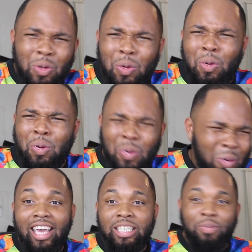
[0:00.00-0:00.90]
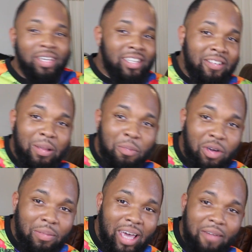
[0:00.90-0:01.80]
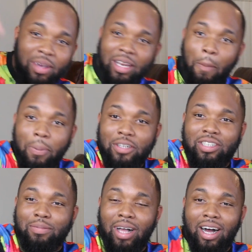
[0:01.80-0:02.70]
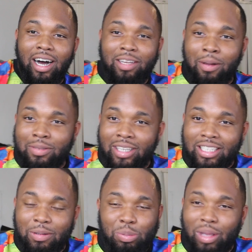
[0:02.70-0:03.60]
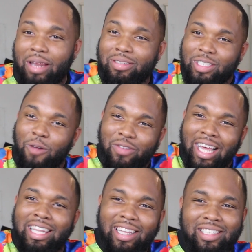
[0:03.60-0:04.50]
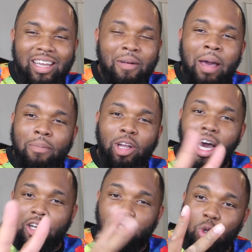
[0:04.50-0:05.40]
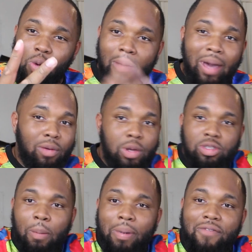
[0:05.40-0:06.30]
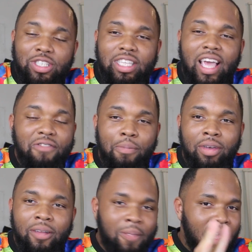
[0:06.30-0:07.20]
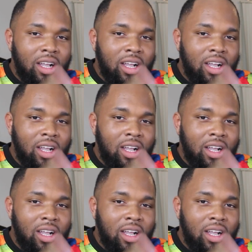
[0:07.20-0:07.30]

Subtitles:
Hey, speaking of the boy been having hitting a push-up hard, you know what I'm saying? She was playing herself when I looked up. But Carter 2 Wayne back when he was the buffest he ever been.